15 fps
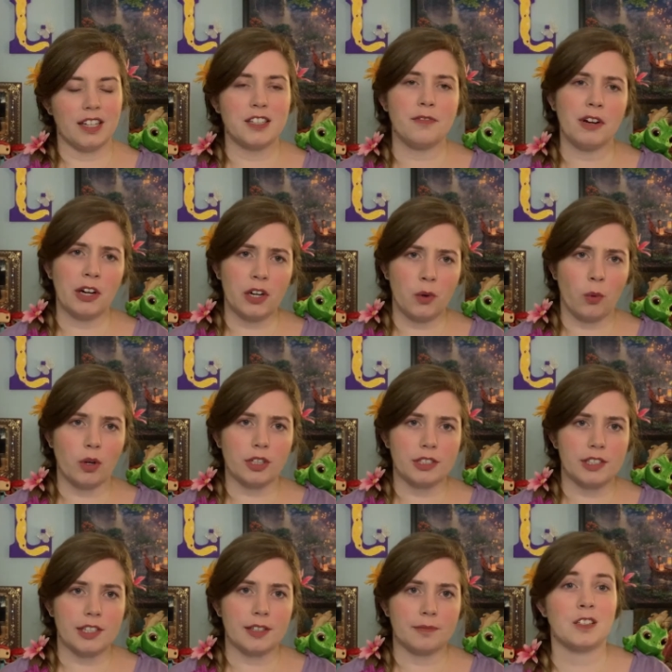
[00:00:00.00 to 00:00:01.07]
It's very
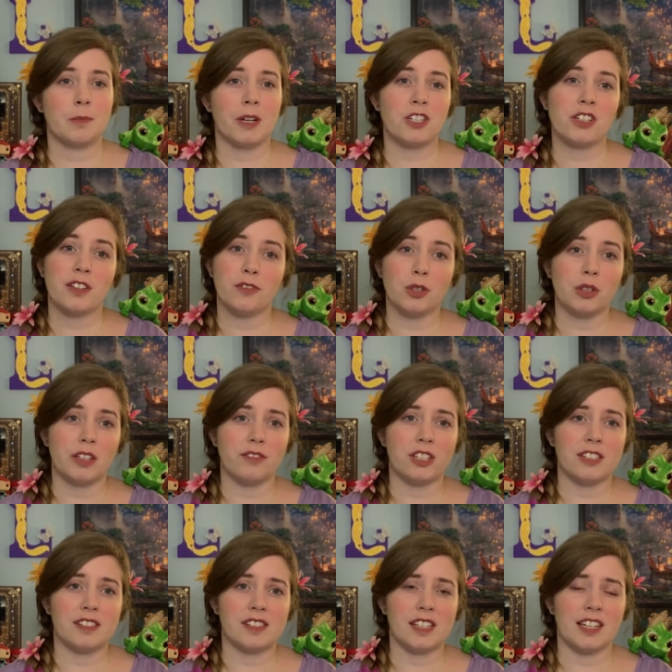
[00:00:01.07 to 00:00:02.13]
quarantine, especially if you live in
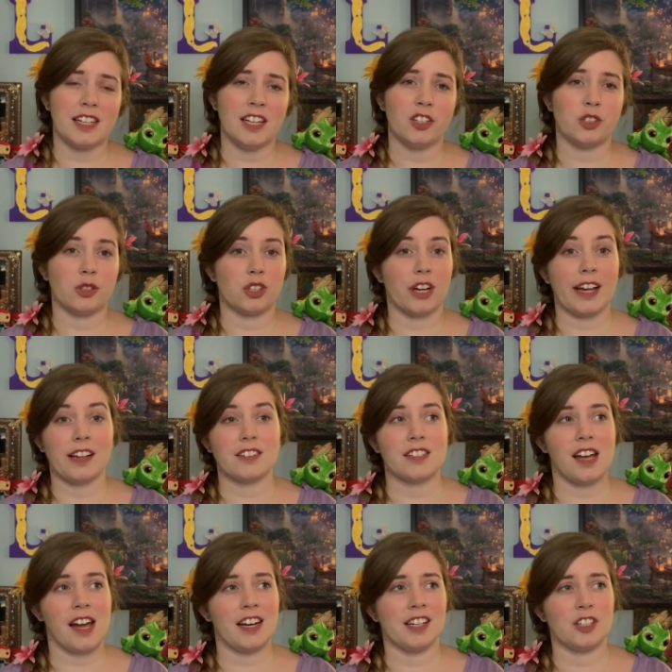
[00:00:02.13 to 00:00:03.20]
a city and you look
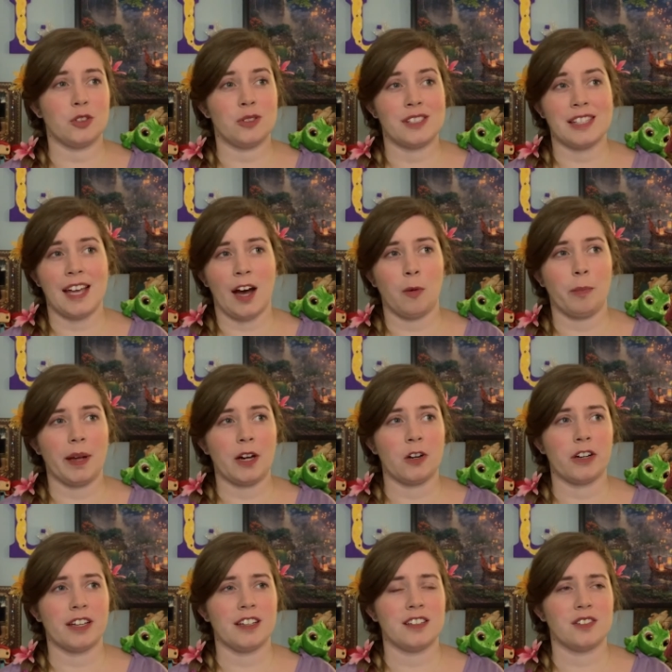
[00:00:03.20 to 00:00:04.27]
outside and you see how bare it
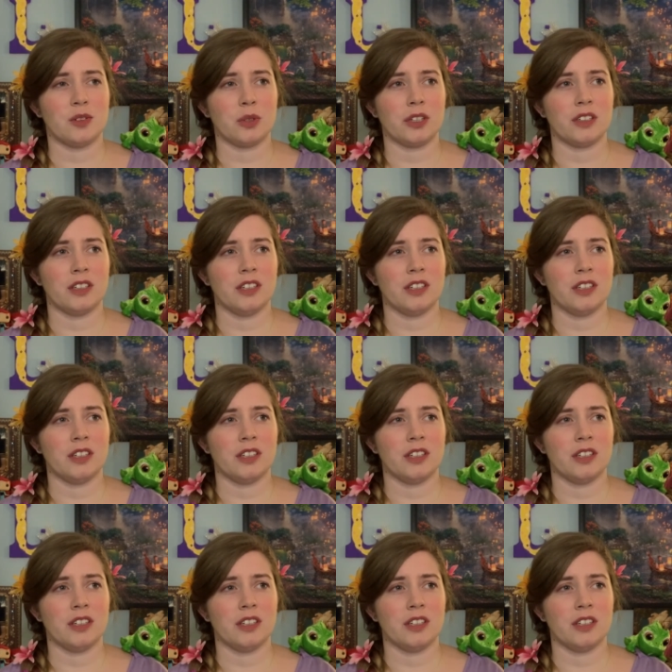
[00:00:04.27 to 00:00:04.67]
is or